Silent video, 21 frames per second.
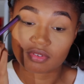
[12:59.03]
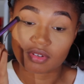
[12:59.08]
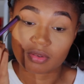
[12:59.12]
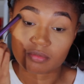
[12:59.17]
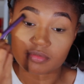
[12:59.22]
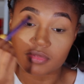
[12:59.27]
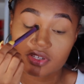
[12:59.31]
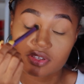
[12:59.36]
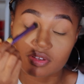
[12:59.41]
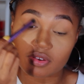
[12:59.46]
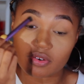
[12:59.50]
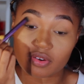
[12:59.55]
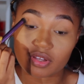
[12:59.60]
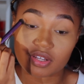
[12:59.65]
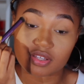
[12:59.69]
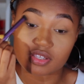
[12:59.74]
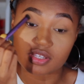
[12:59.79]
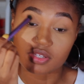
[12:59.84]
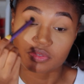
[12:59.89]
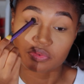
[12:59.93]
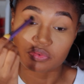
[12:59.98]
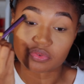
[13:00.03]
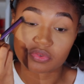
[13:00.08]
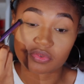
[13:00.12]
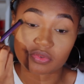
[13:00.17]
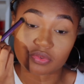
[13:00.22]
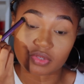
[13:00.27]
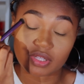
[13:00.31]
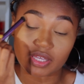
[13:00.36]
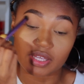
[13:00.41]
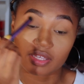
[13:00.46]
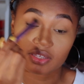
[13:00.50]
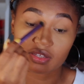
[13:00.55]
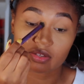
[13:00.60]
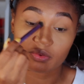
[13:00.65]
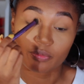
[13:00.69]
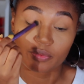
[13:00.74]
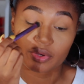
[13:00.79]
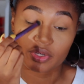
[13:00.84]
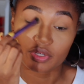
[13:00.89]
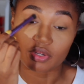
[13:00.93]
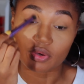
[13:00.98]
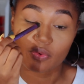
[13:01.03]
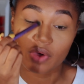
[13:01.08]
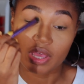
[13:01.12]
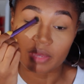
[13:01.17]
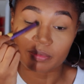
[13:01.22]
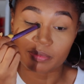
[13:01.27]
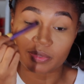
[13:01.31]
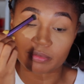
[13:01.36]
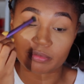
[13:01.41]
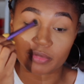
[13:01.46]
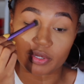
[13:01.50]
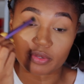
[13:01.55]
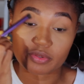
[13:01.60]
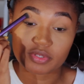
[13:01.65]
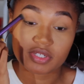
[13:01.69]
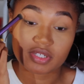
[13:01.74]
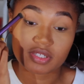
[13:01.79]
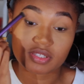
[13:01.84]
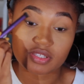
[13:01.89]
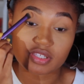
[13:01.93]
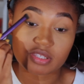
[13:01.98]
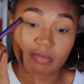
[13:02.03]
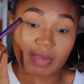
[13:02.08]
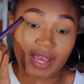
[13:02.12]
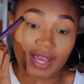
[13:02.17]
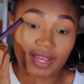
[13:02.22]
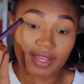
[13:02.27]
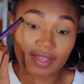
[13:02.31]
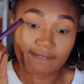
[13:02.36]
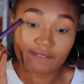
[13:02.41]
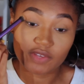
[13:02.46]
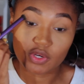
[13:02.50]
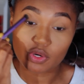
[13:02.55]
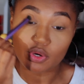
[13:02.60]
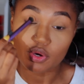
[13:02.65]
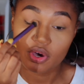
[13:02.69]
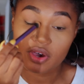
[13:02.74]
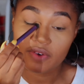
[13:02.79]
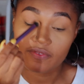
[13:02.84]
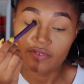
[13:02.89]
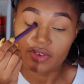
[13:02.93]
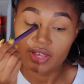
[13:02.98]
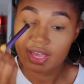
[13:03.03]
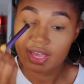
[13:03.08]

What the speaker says: I'm just going in like window wiper motions, back and forth,